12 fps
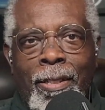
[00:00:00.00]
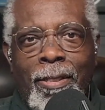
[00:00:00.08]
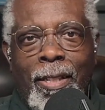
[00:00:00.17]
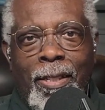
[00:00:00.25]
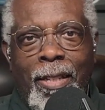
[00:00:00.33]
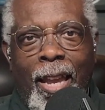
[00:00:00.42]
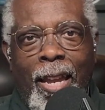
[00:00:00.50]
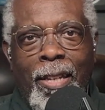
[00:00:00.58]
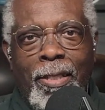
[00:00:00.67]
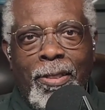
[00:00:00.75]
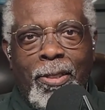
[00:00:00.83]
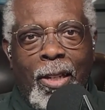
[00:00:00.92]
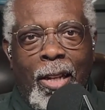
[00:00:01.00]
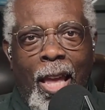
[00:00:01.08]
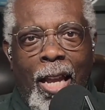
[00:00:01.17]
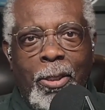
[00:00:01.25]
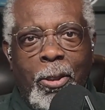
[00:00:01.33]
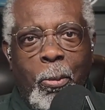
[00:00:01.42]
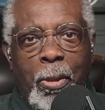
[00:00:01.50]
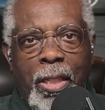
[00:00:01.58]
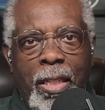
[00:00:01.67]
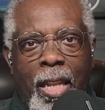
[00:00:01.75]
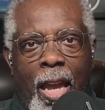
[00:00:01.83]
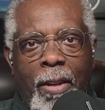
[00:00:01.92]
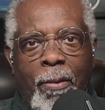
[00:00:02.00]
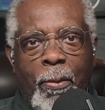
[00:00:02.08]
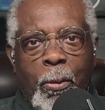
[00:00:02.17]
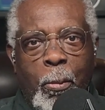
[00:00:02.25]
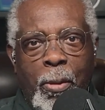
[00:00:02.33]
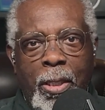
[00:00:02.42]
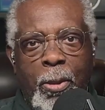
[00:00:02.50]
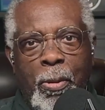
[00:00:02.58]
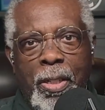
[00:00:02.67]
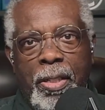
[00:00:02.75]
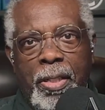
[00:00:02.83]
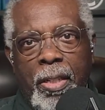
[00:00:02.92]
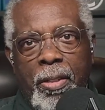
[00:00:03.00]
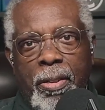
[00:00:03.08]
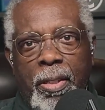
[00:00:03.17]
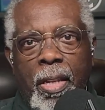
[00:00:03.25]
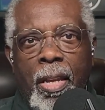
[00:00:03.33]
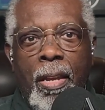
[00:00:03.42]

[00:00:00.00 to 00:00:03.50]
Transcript: Today is July 29th, 2026.